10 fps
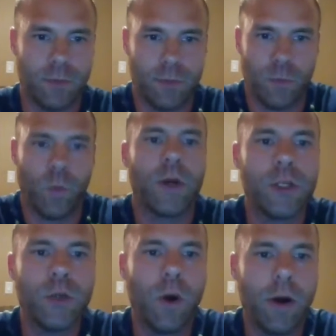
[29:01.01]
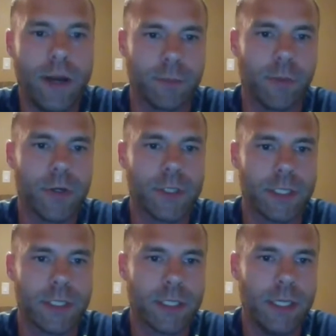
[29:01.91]
where you are as a
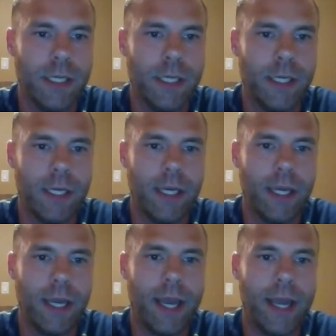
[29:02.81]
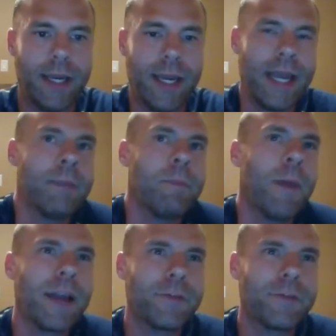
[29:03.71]
person. And it
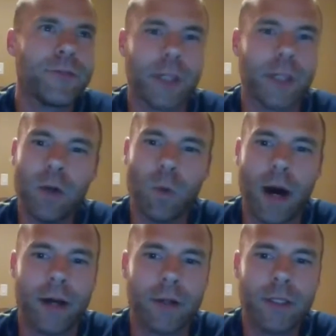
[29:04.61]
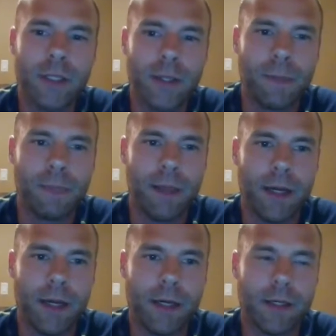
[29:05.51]
might for a little while,
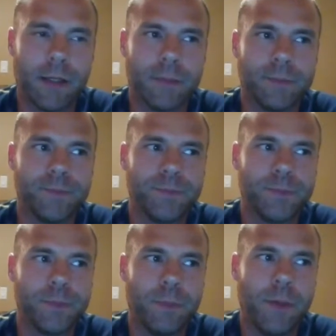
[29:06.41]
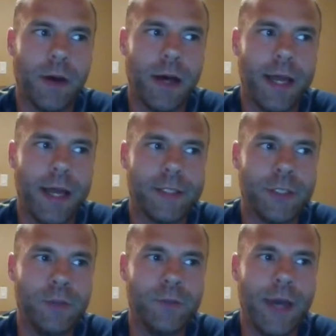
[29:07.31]
but
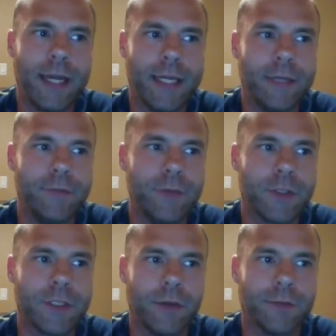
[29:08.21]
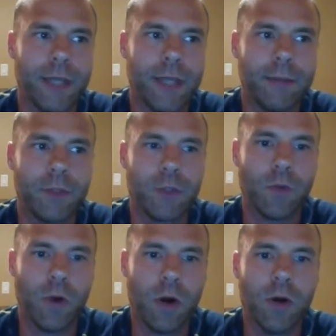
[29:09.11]
you've got to give yourself time to
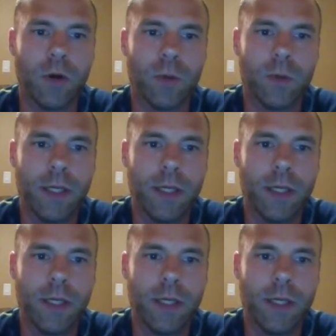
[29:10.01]
grow,